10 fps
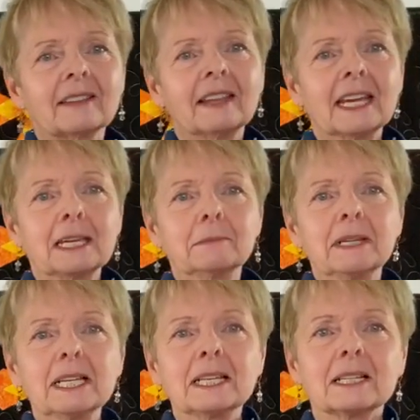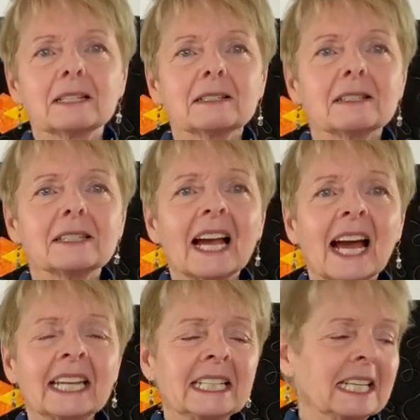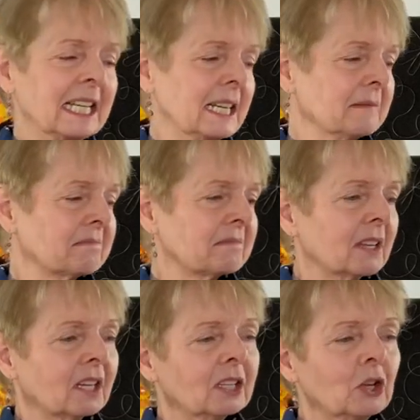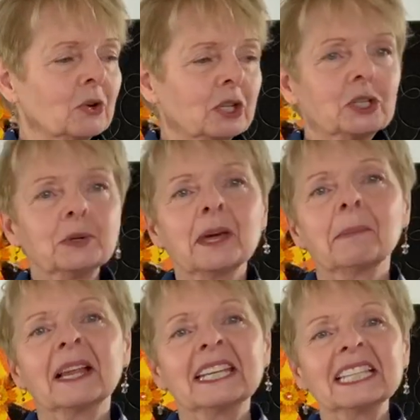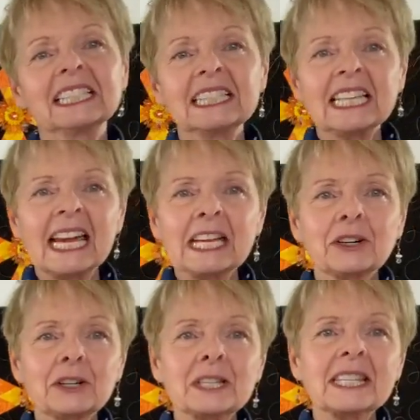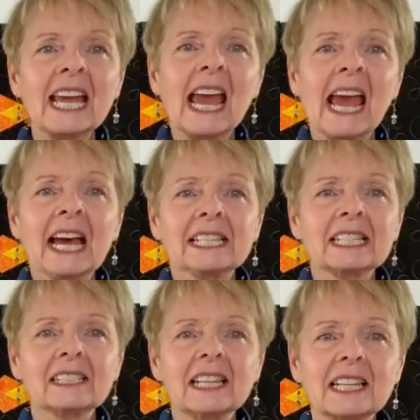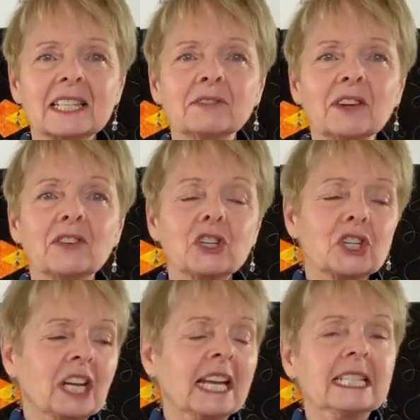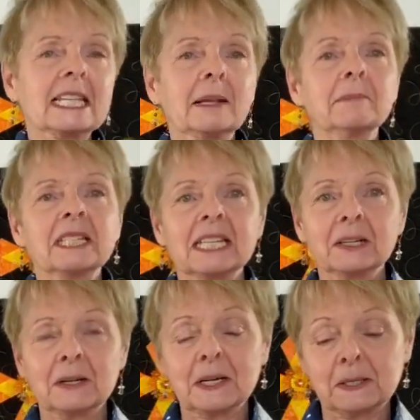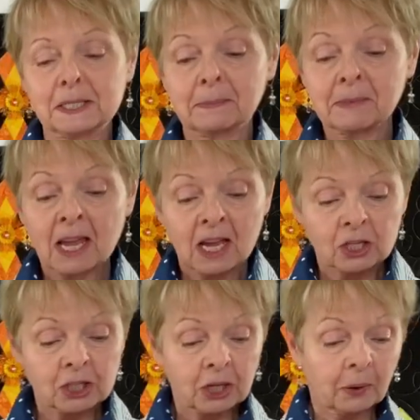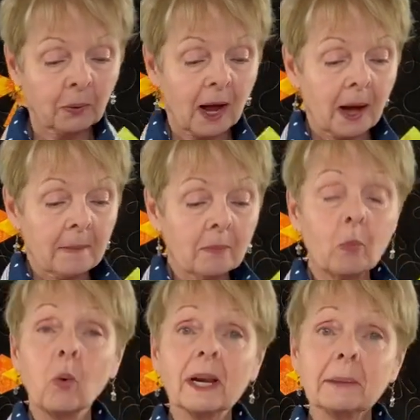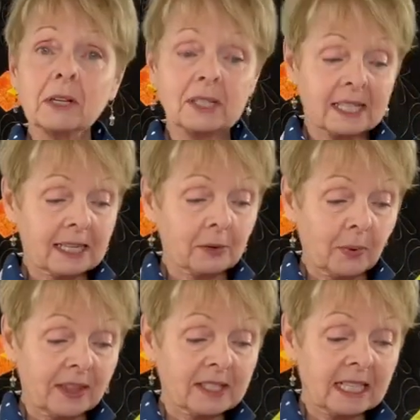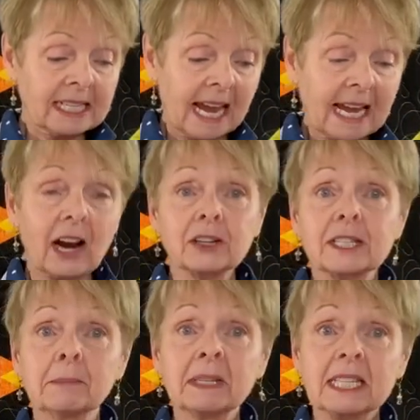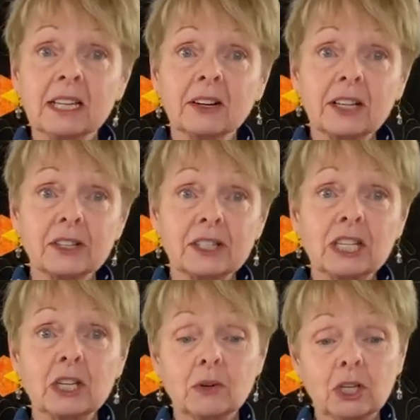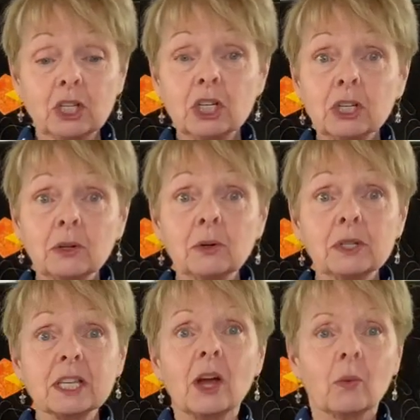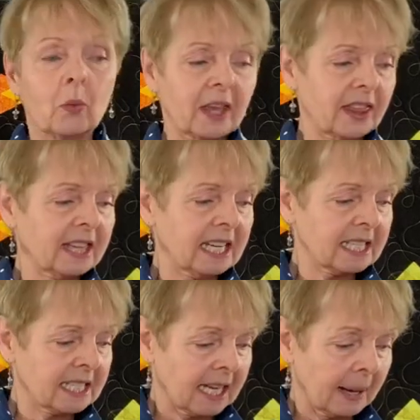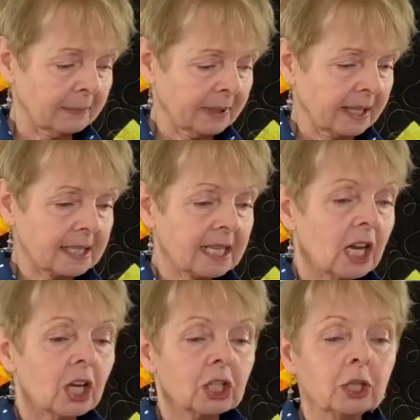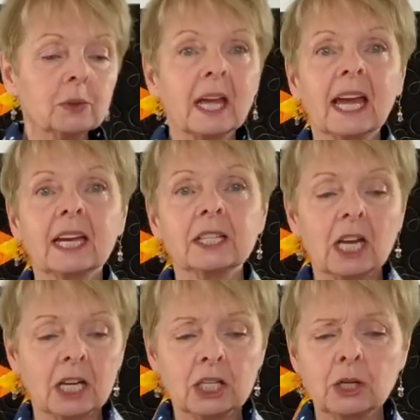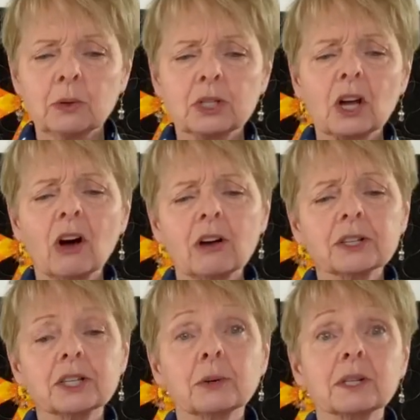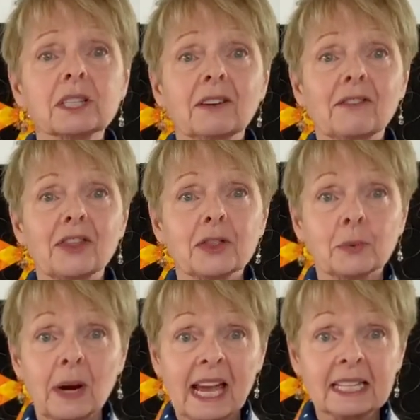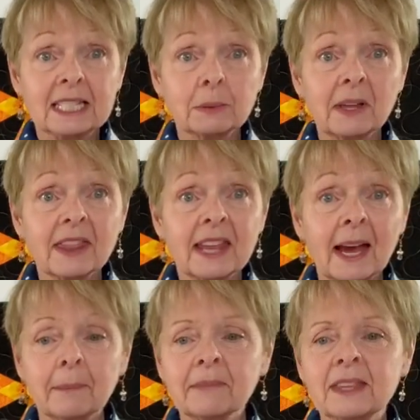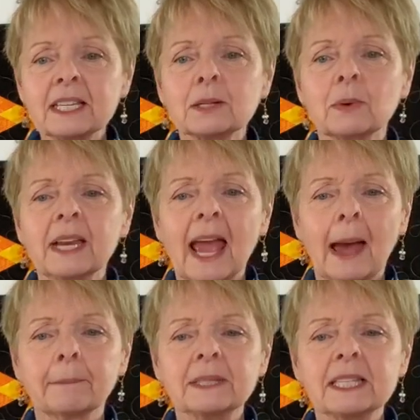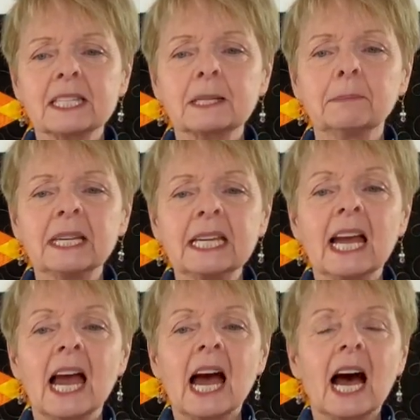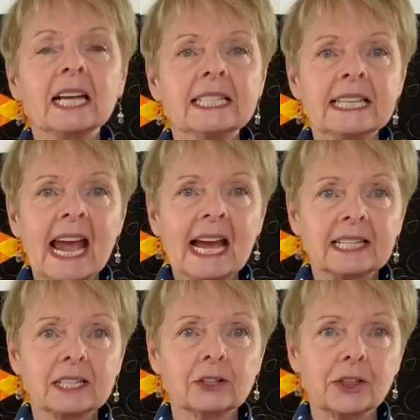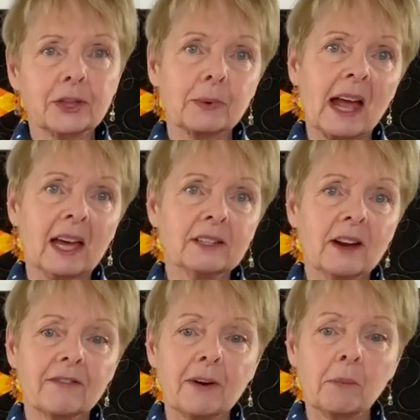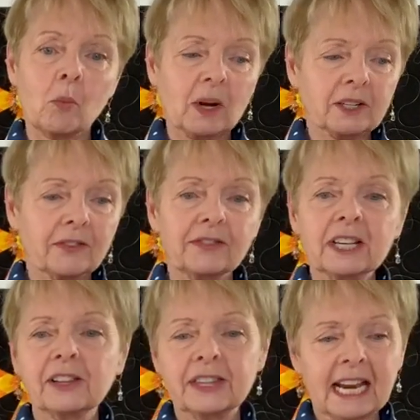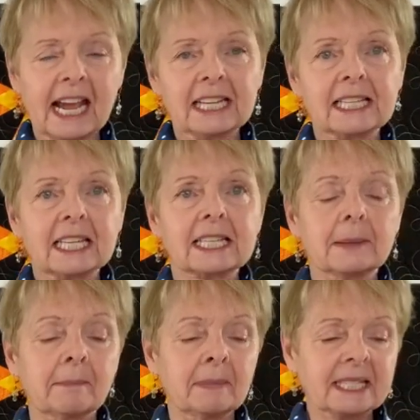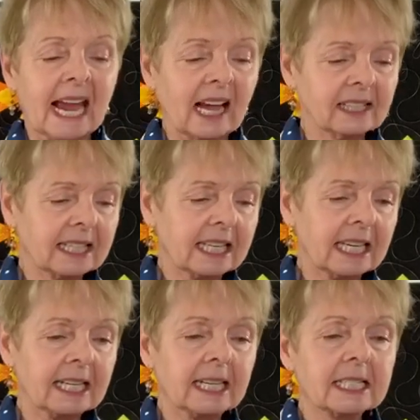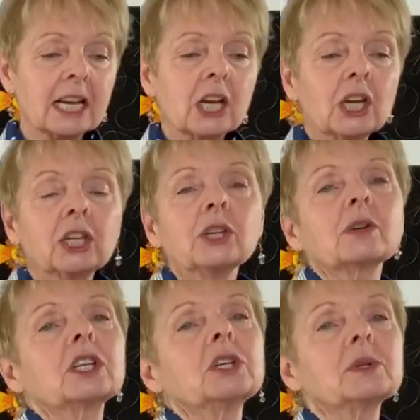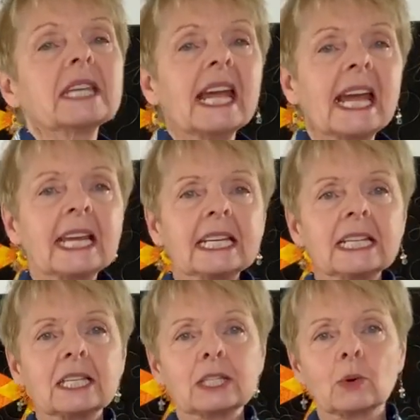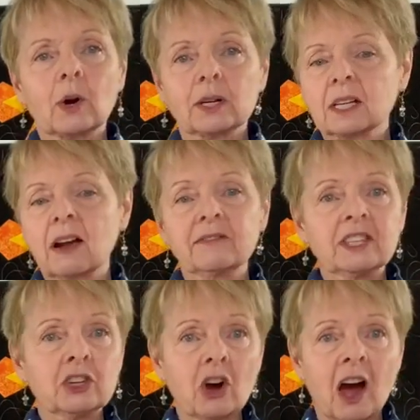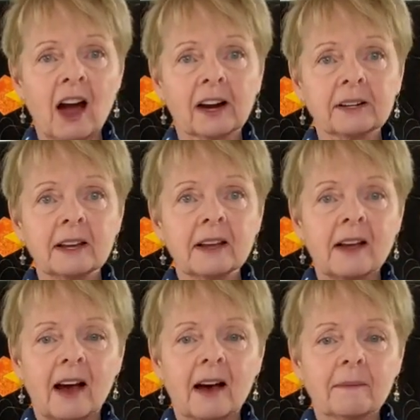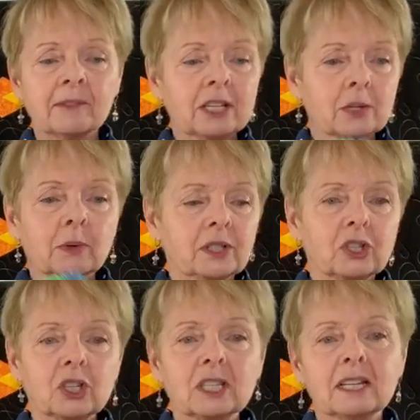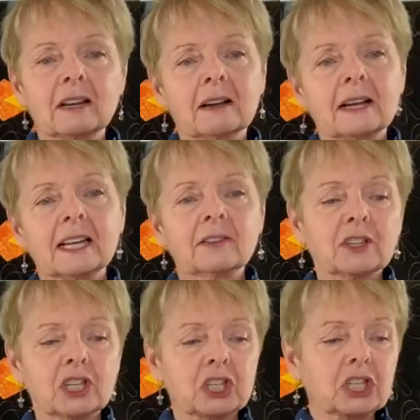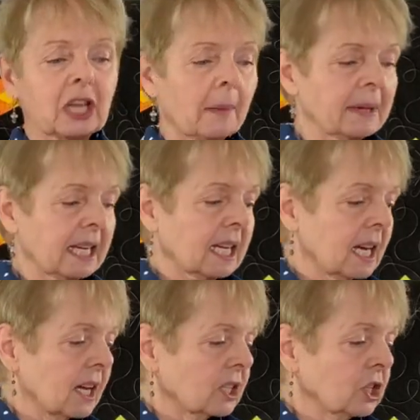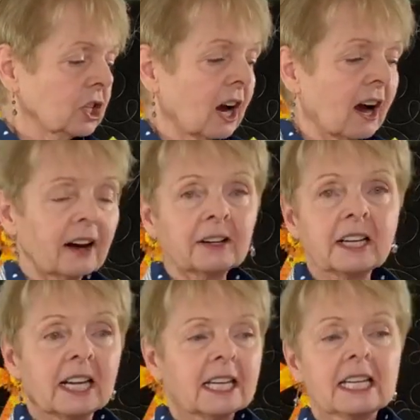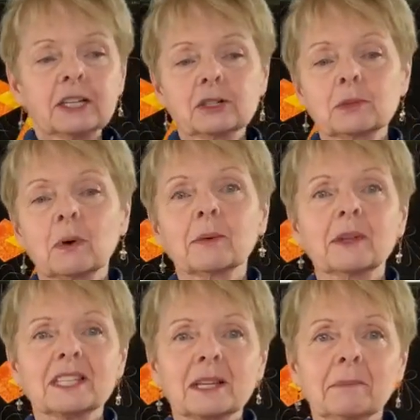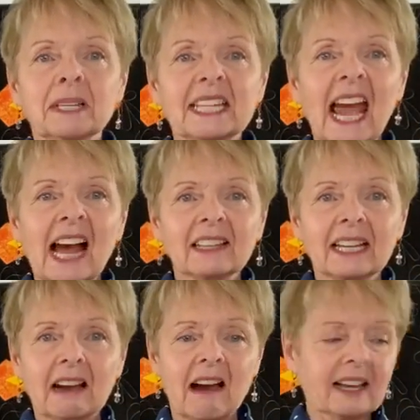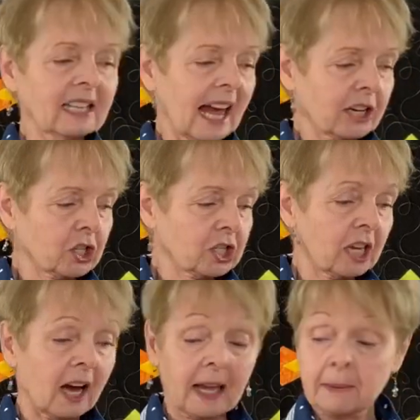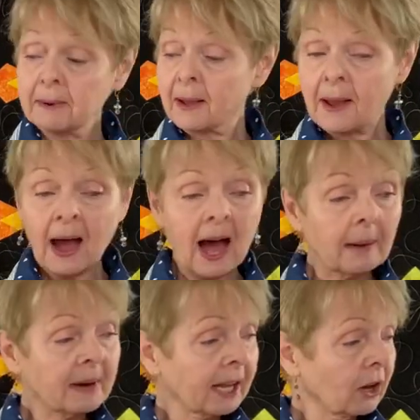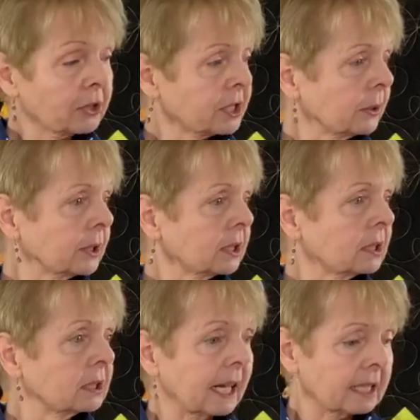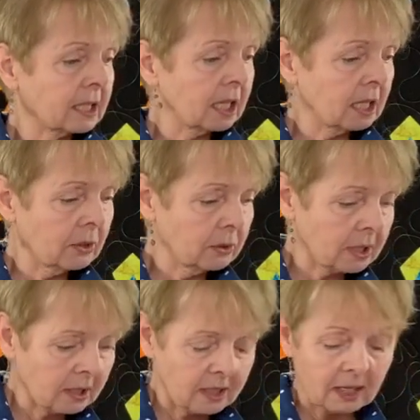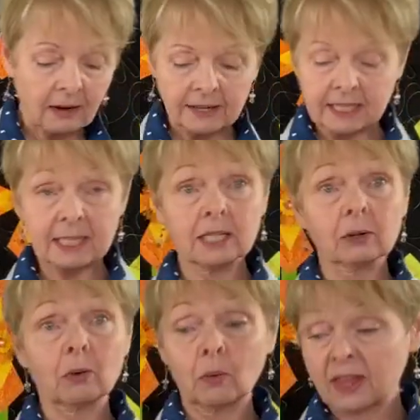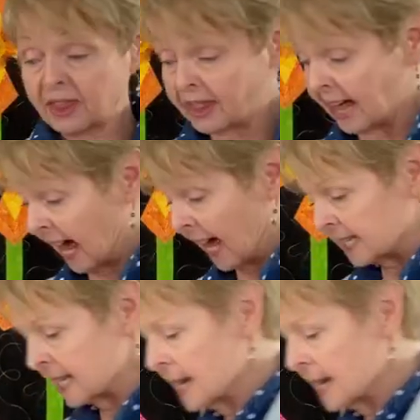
They can be tiny. You can do them in layers and lots of different shades and materials. So what I'm going to start with today are some materials that you can use with these templates. You can use all sorts of threads with them. This one happens to be a dazzle thread from Wonderfill that has some metallic in it. You can use any sort of yarn. This one's just a kind of a slubby yarn. Here's one with some metallic eyelash type. I also like to use sari silk with that.